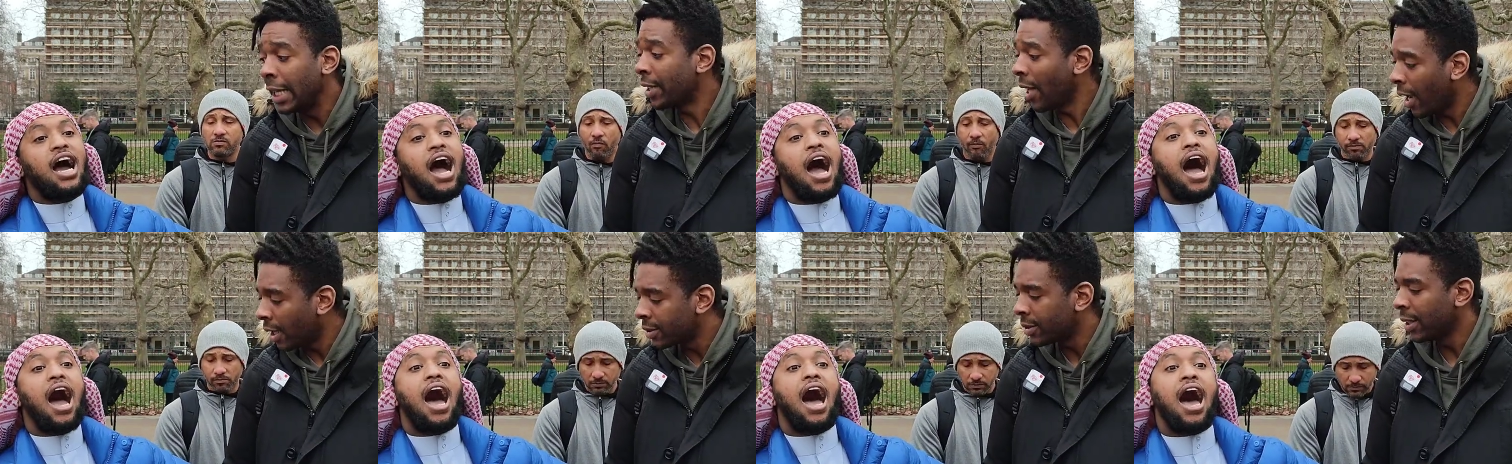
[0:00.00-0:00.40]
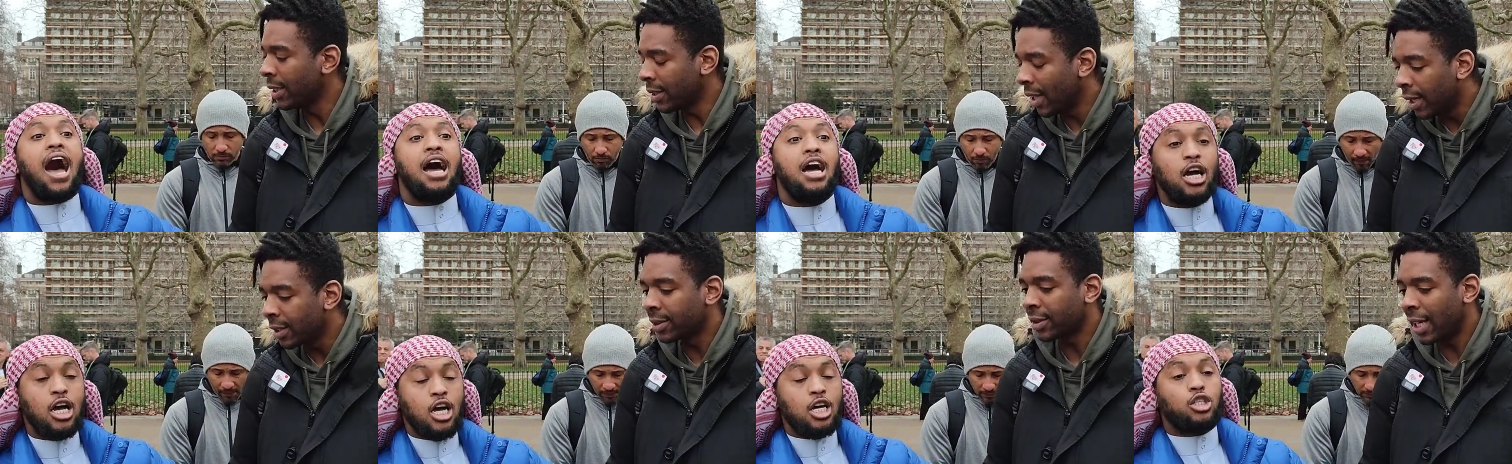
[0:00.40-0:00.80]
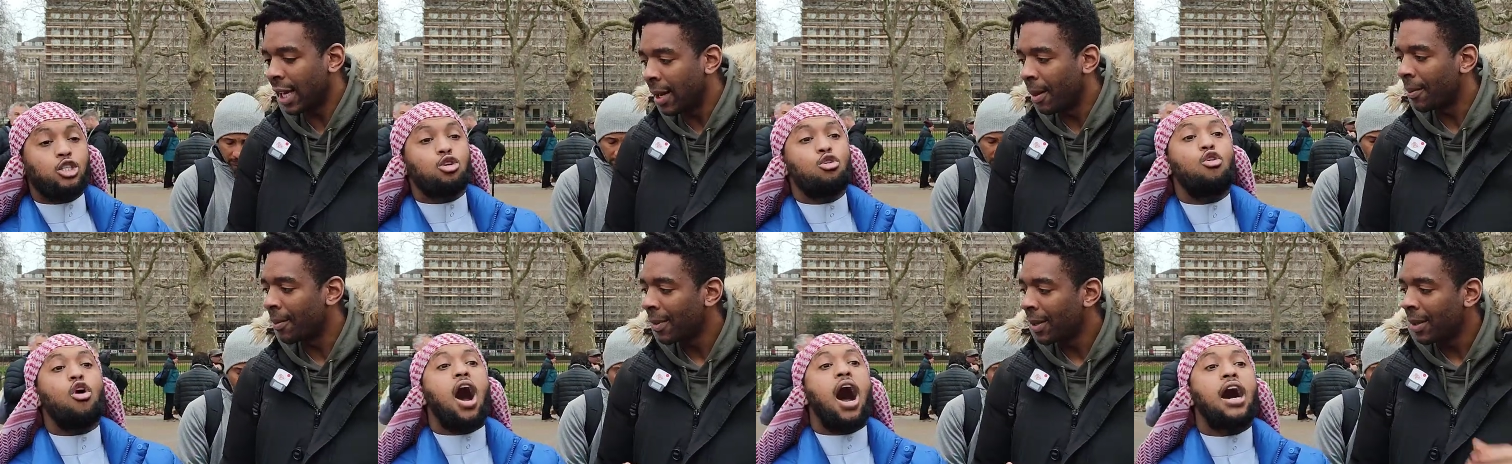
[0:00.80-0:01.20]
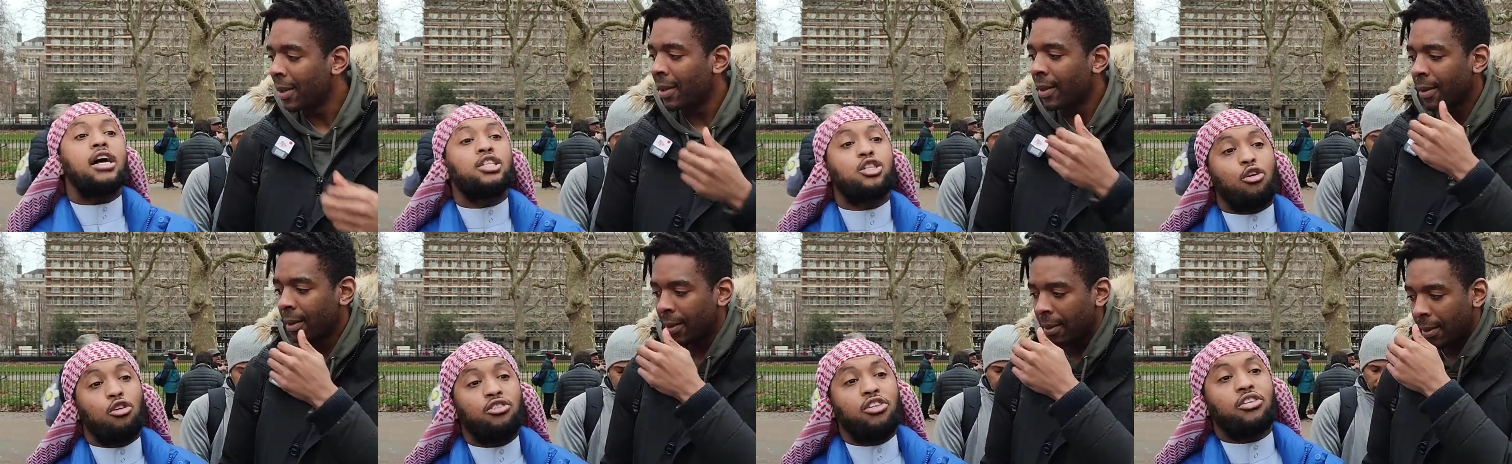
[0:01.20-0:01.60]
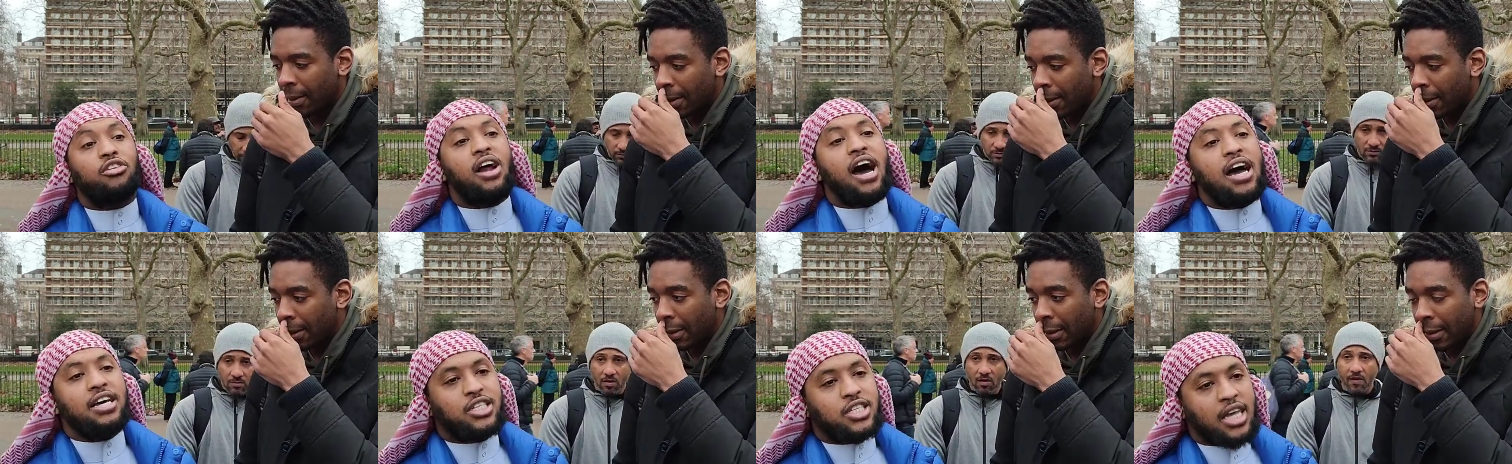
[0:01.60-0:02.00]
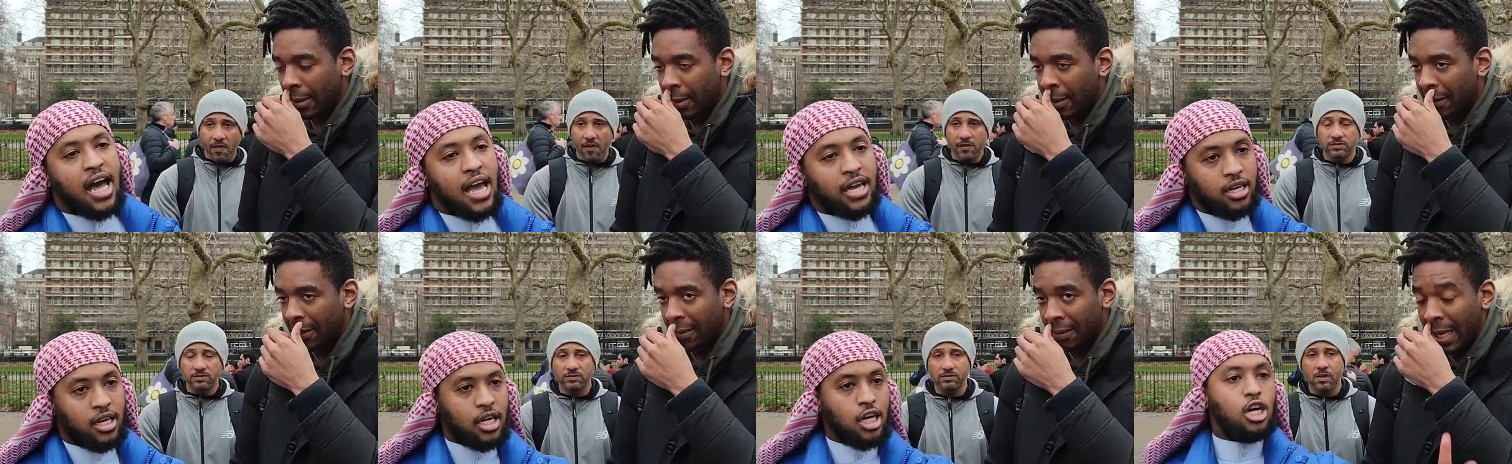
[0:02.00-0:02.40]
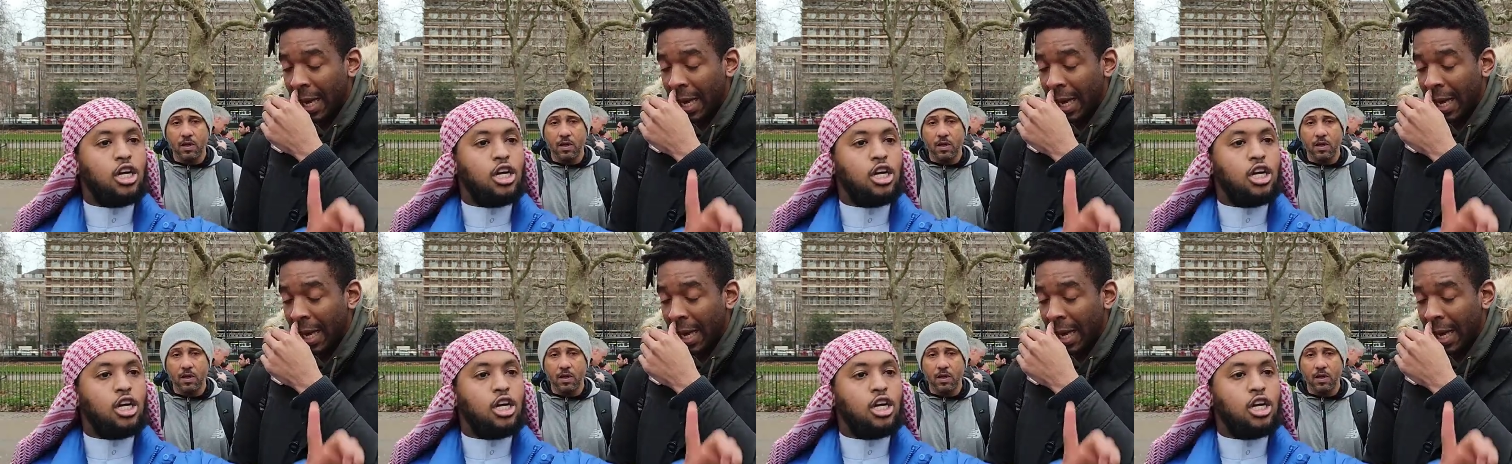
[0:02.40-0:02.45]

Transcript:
Speaker 1: He does, yeah. Two hands on the right side.